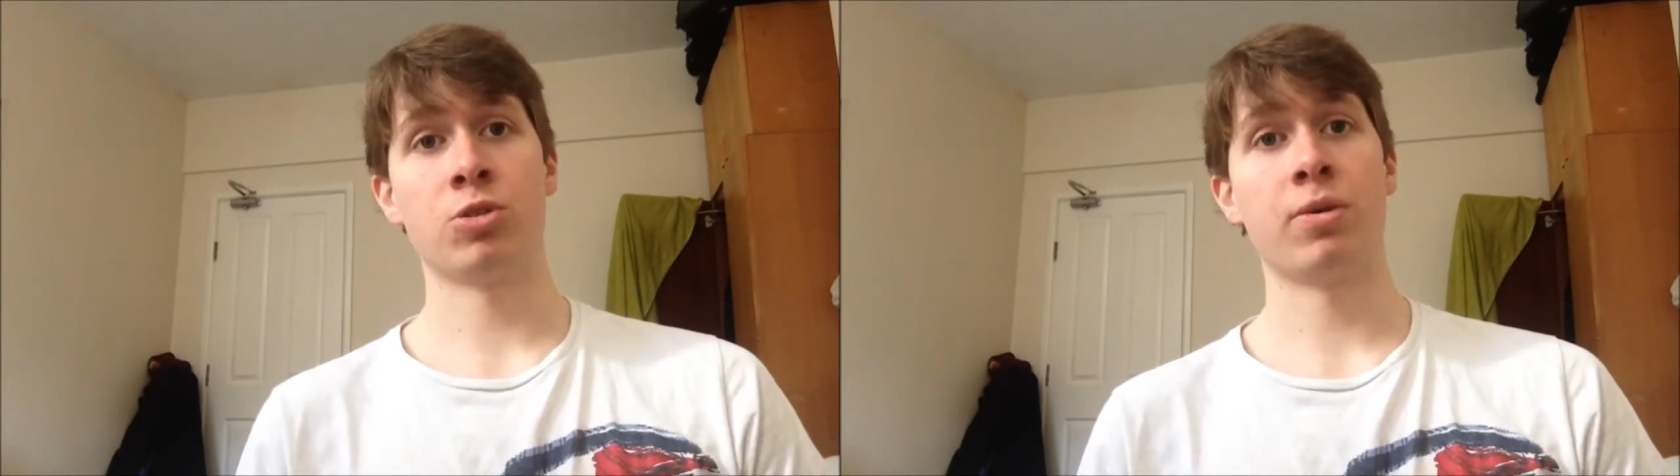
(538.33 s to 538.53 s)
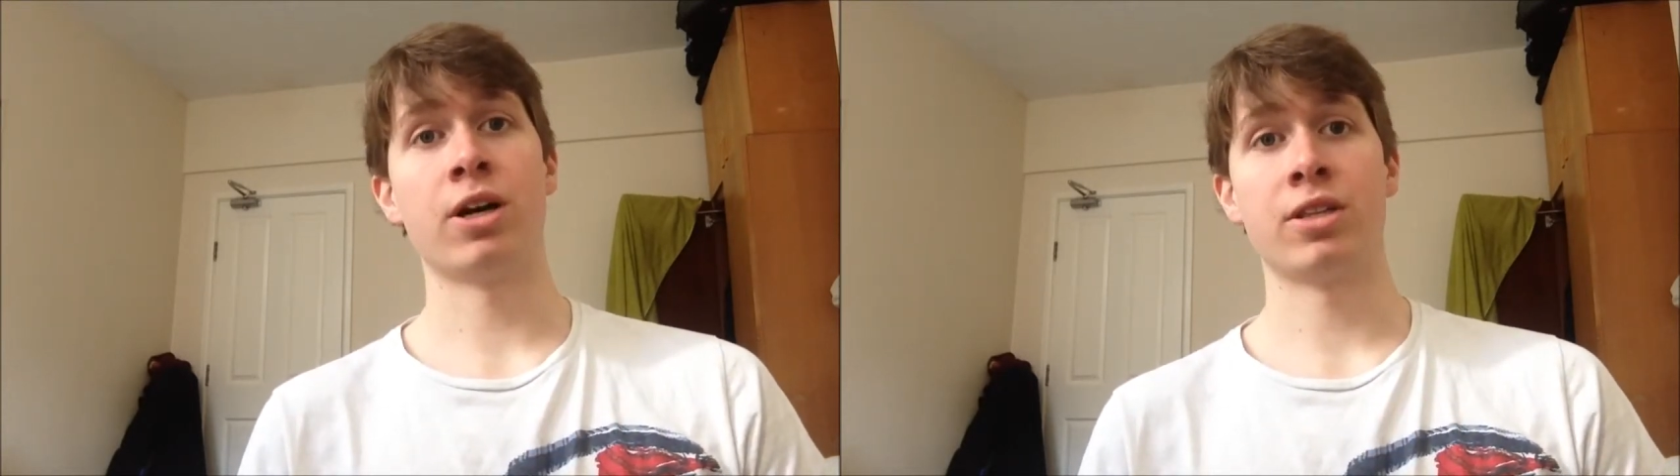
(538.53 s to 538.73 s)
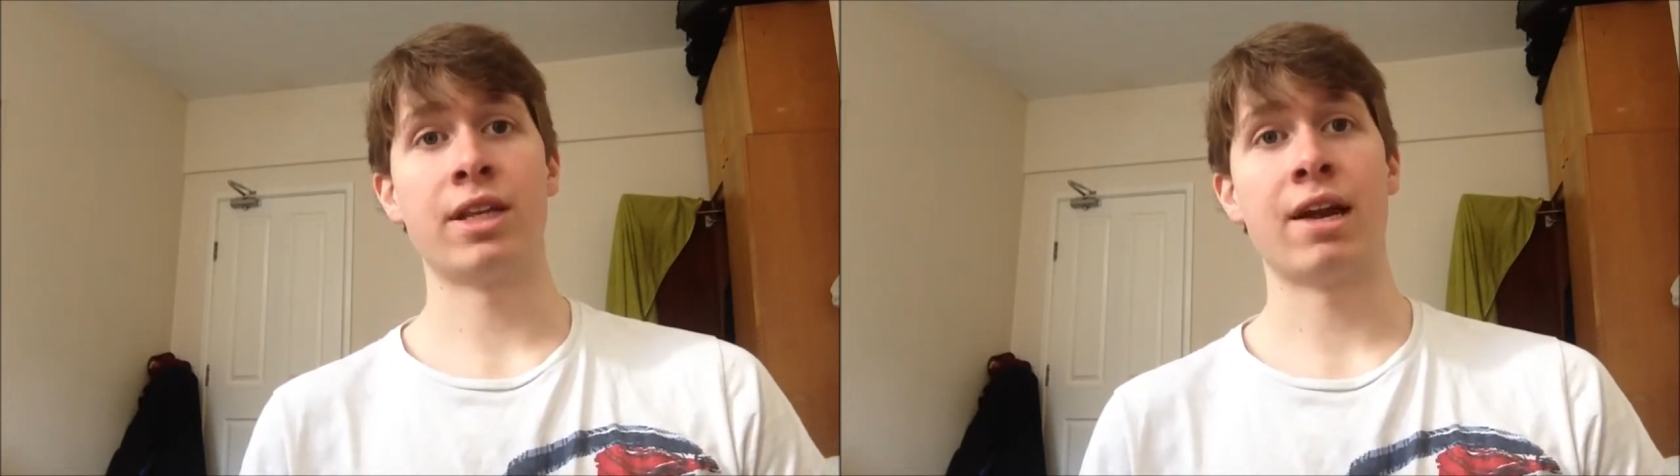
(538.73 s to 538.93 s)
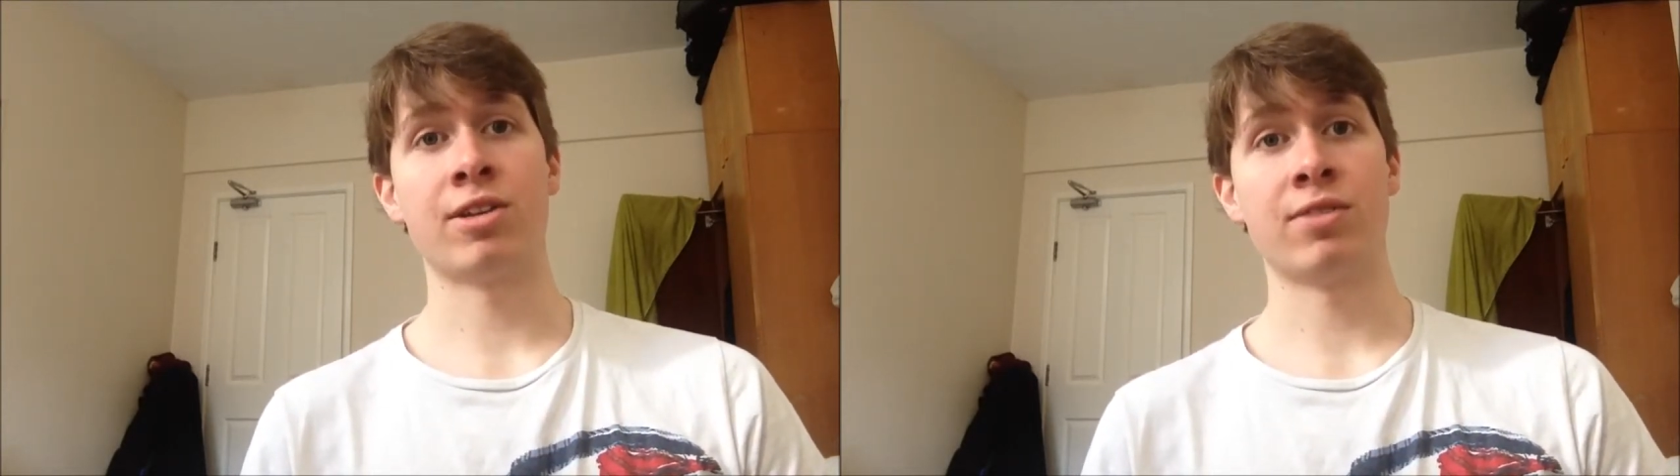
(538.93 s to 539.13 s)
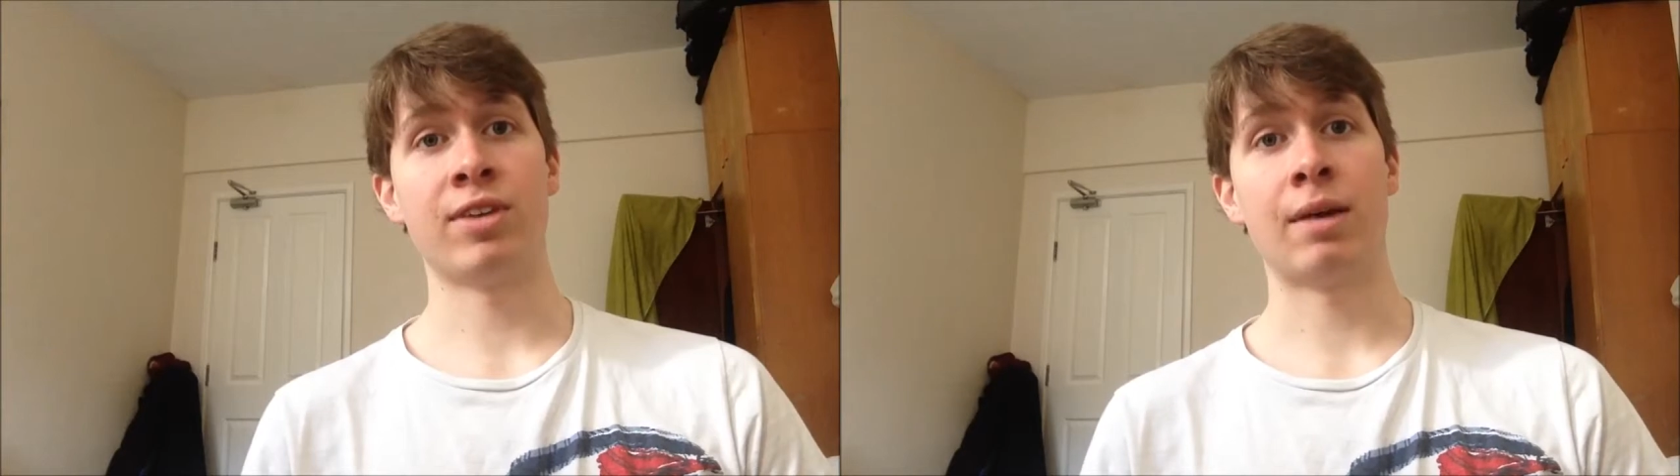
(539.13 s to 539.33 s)
as part of the
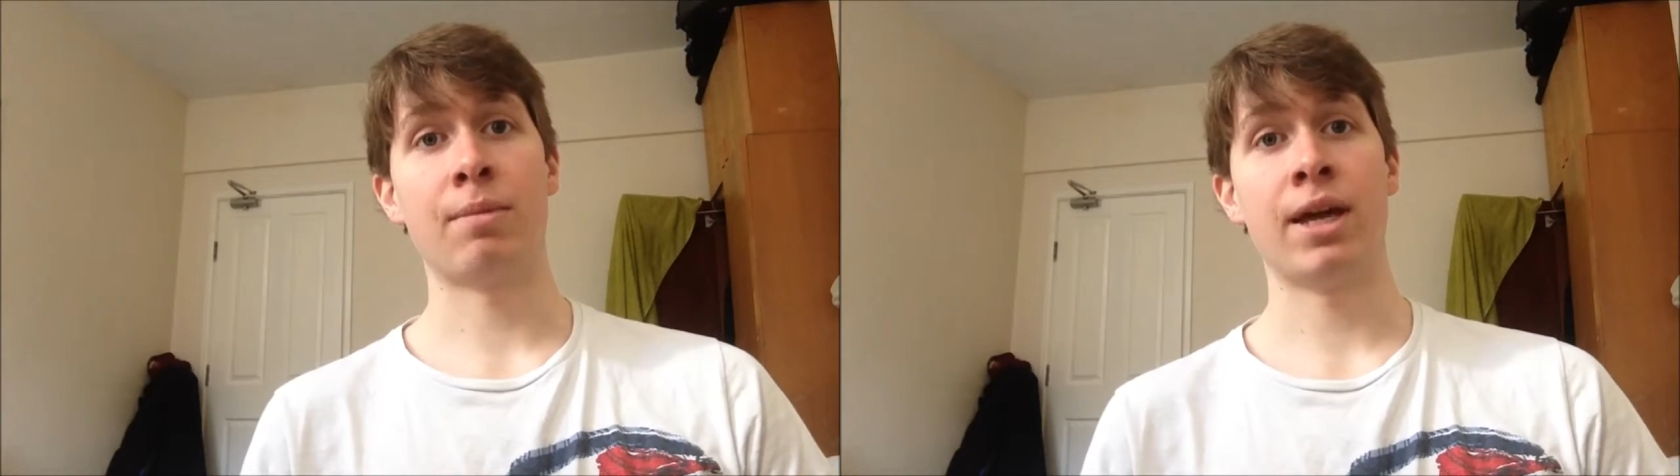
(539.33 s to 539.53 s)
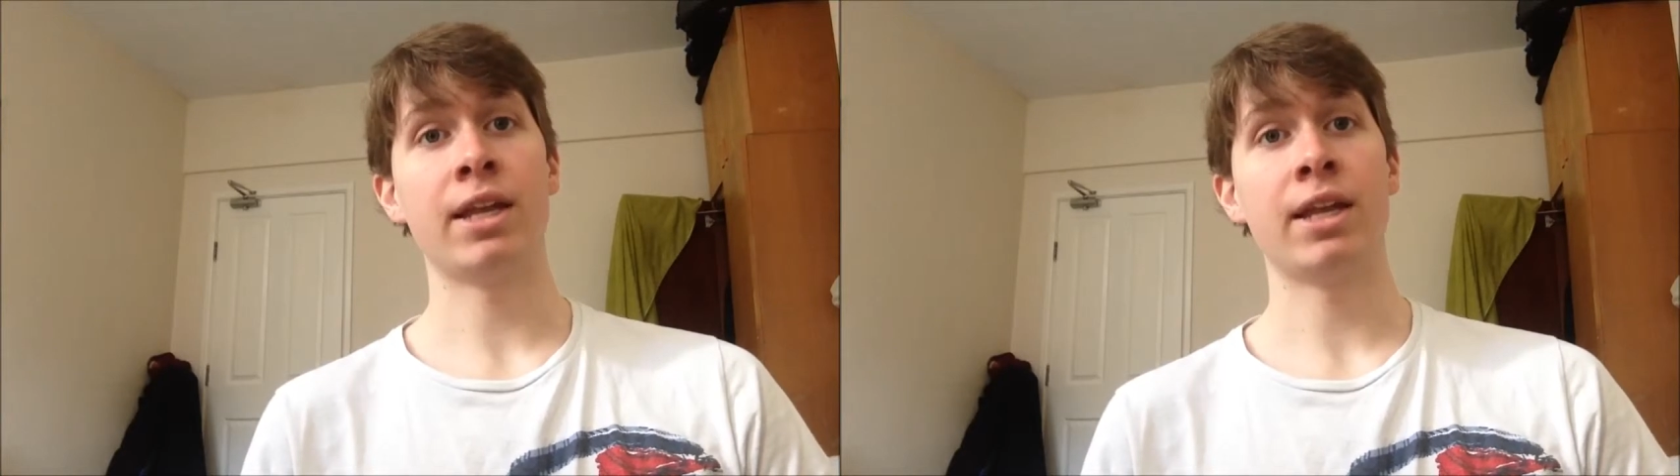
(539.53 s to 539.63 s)
narrative campaign